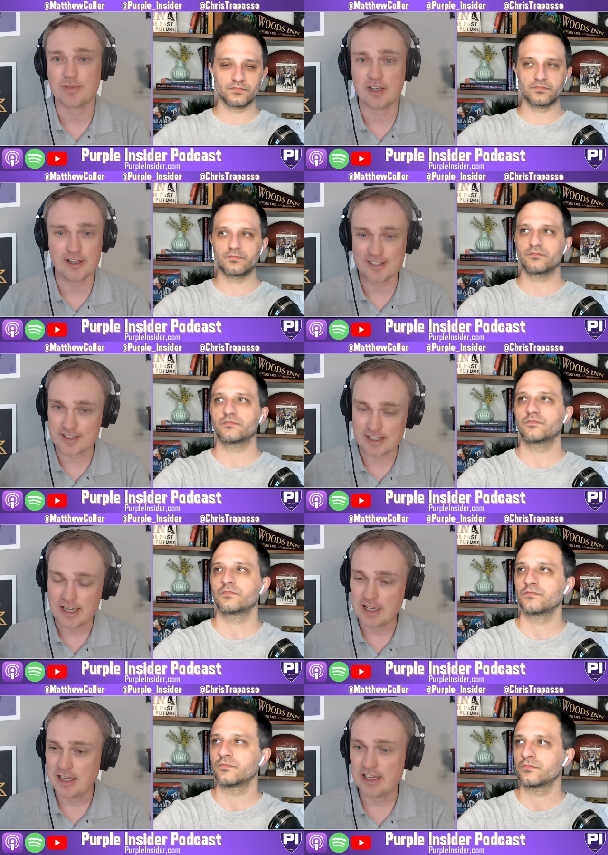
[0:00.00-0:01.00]
Speaker 1: because
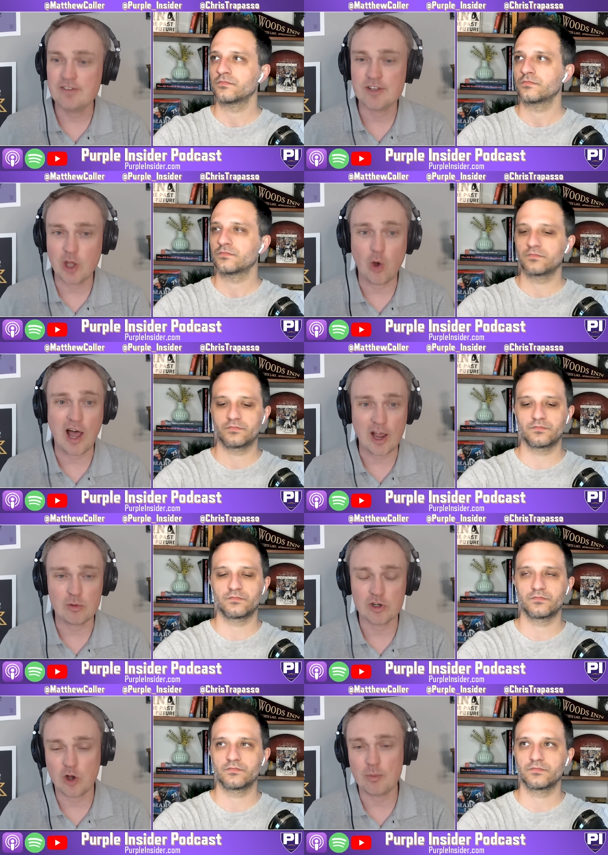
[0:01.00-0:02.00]
even though I
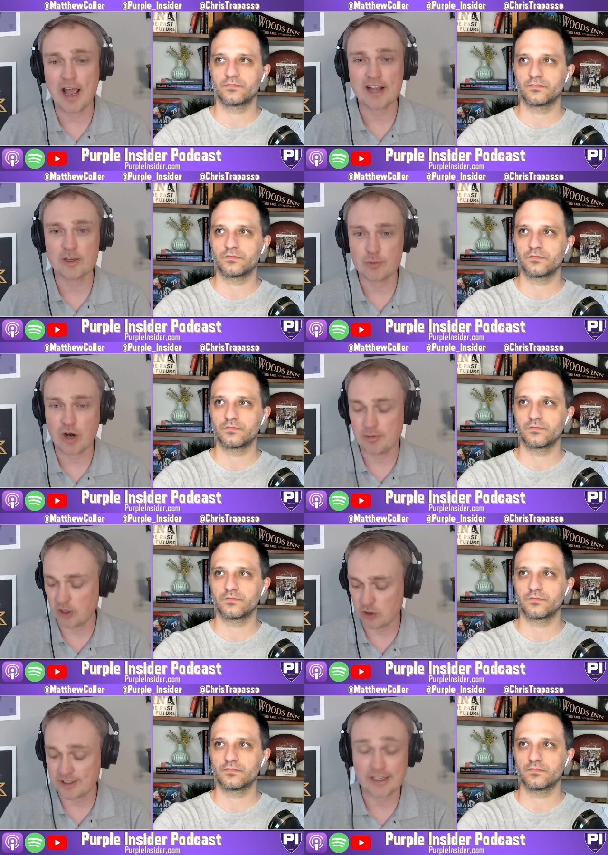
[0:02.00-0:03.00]
will go back and probably
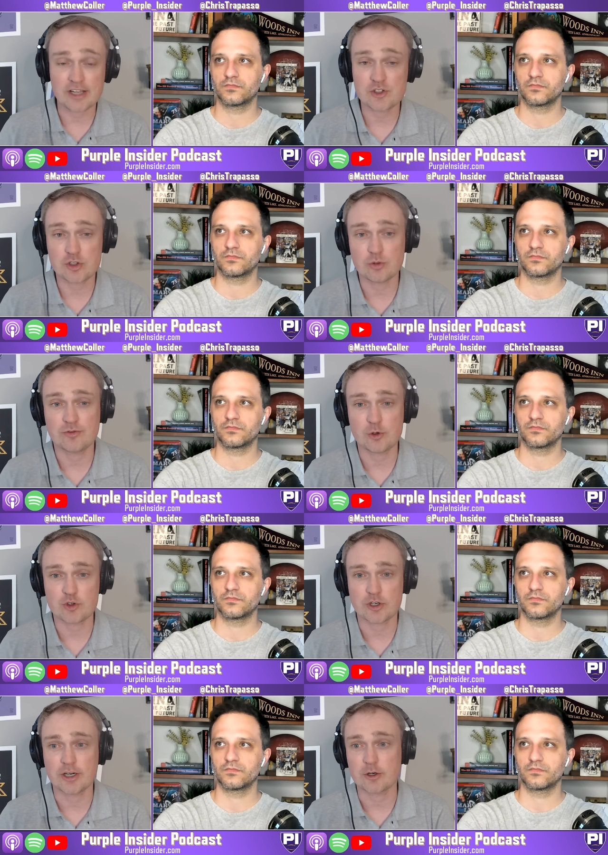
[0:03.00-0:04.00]
hold it against you in
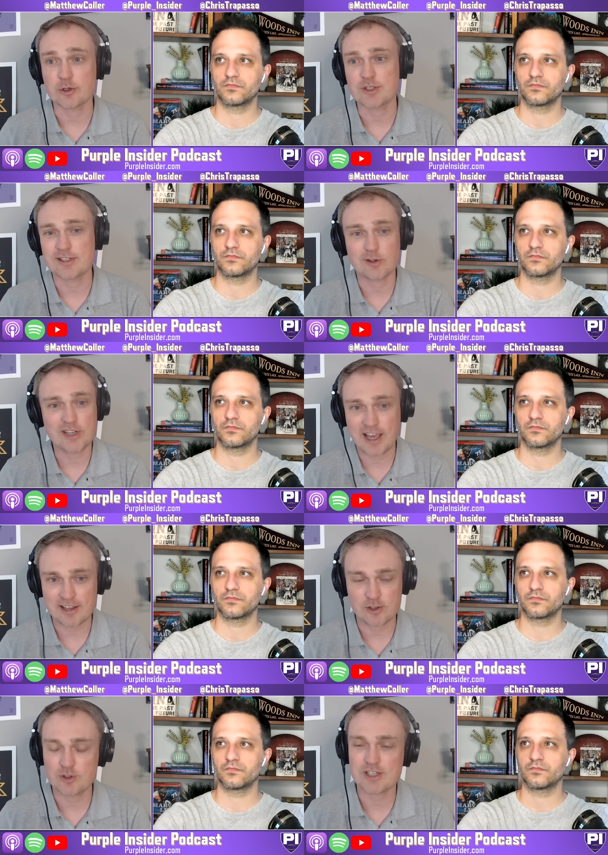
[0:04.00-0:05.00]
future years, you
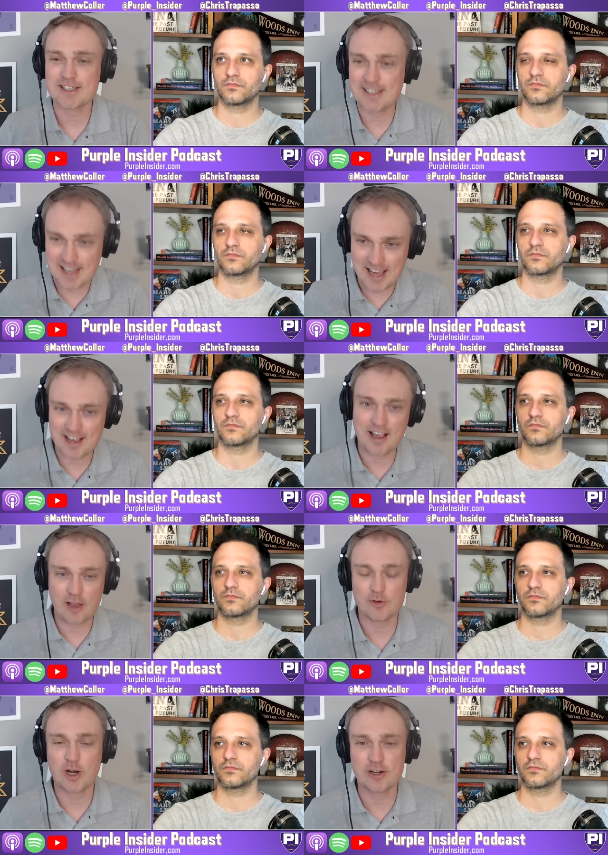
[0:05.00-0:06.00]
can't. You just can't
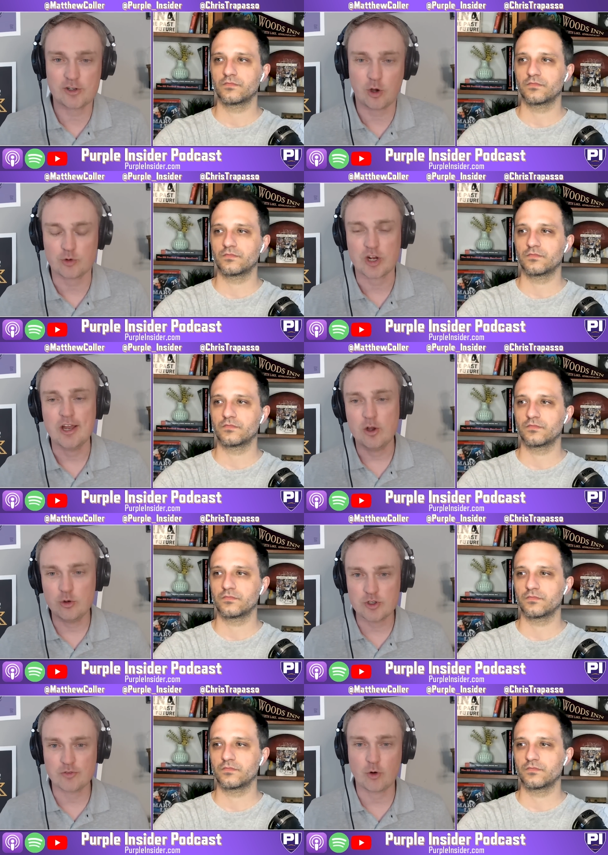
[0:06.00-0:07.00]
have your head coach,
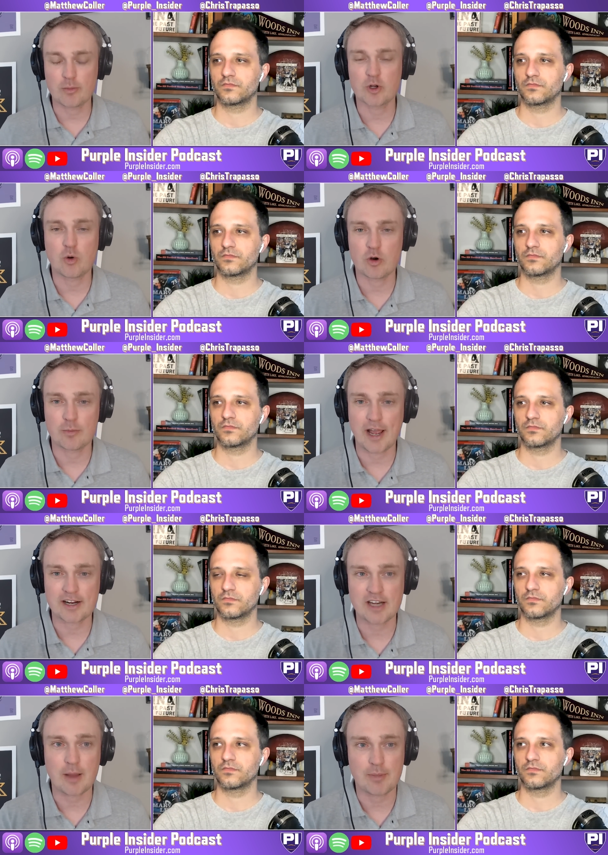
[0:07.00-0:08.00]
who's a former
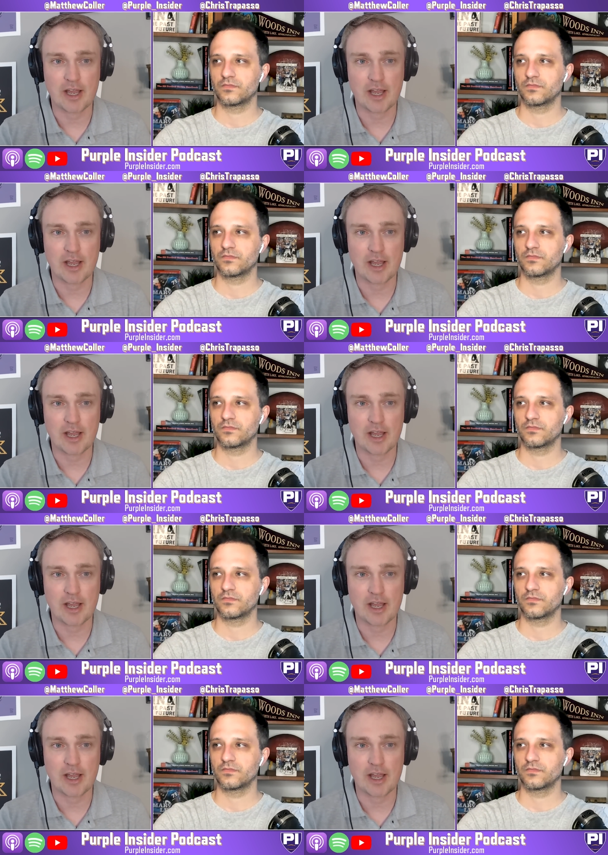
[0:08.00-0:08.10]
quarterback, not